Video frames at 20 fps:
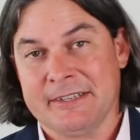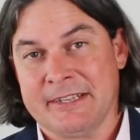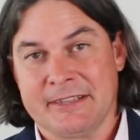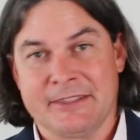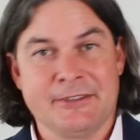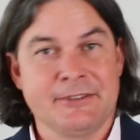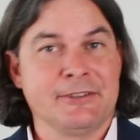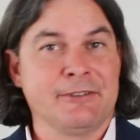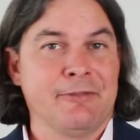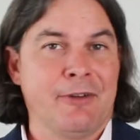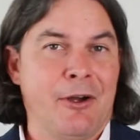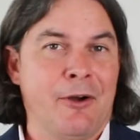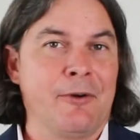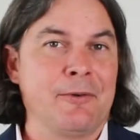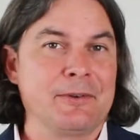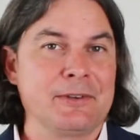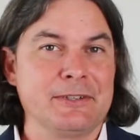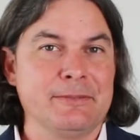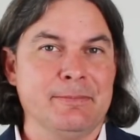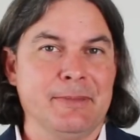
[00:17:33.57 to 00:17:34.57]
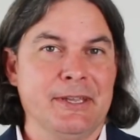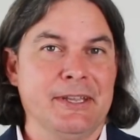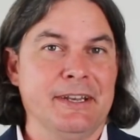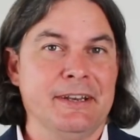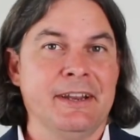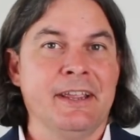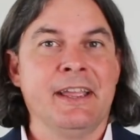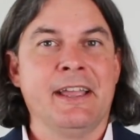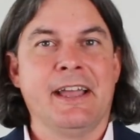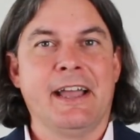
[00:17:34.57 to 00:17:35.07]
Like those have always
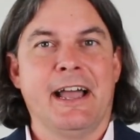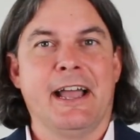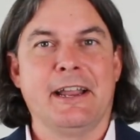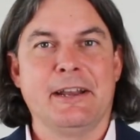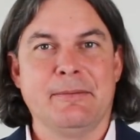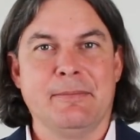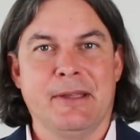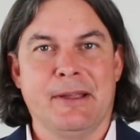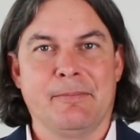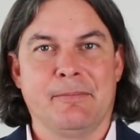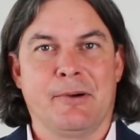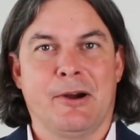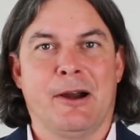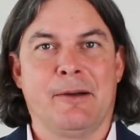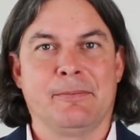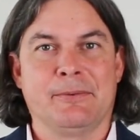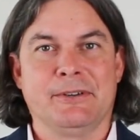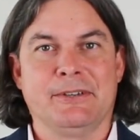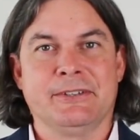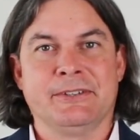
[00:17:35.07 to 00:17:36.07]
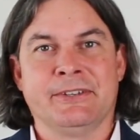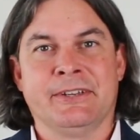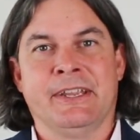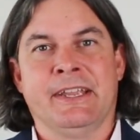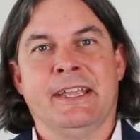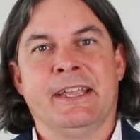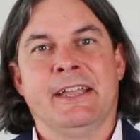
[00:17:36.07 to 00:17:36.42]
been high demand properties.